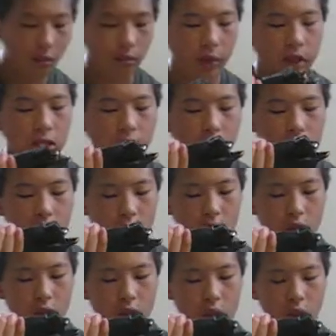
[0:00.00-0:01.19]
Magazine
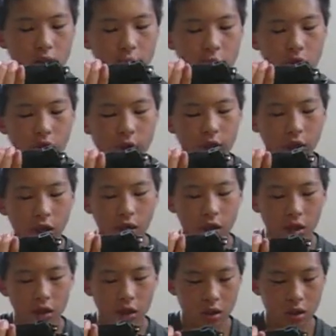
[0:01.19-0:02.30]
slips right in,